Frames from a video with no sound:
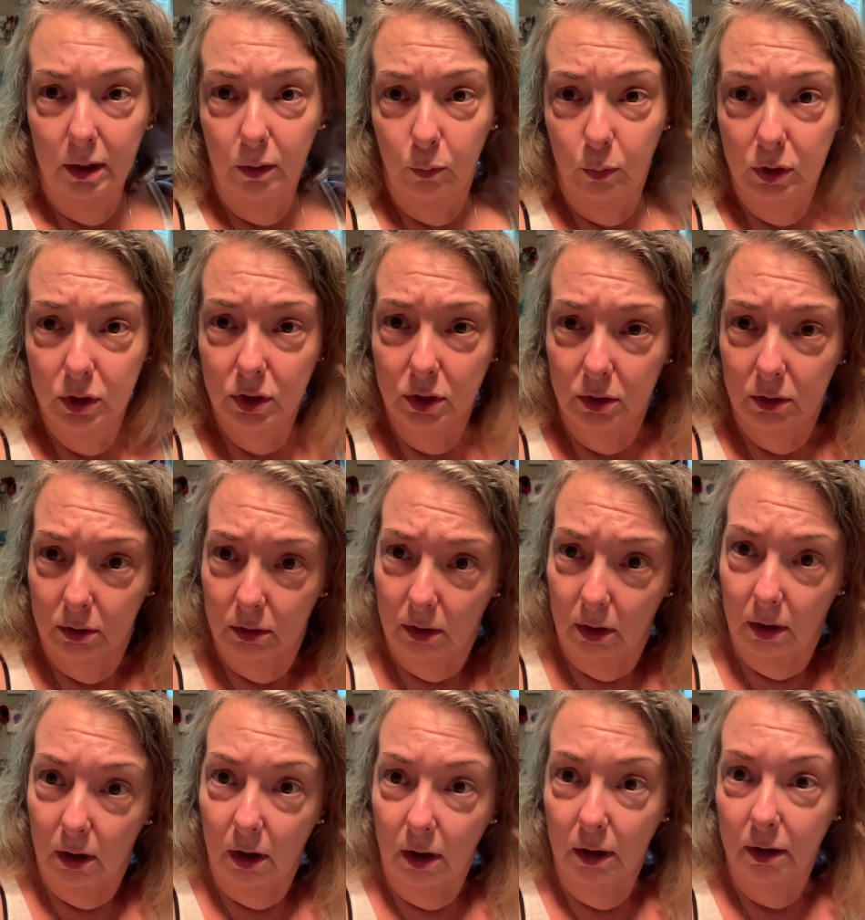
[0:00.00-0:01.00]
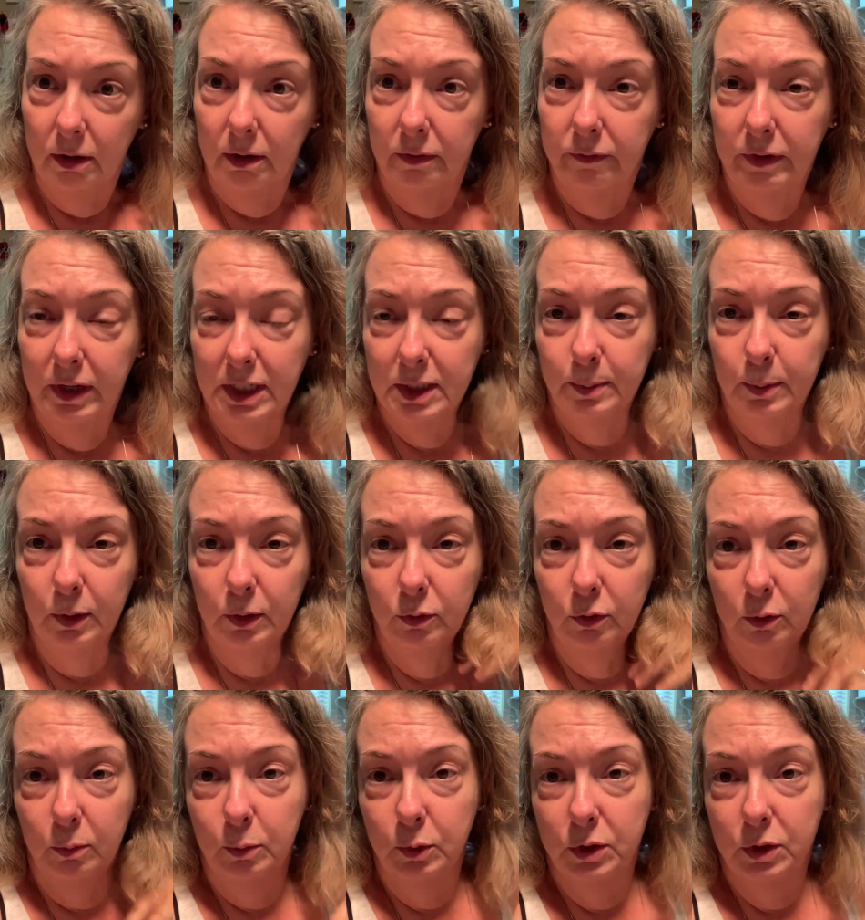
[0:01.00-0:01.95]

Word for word: original art Facebook group,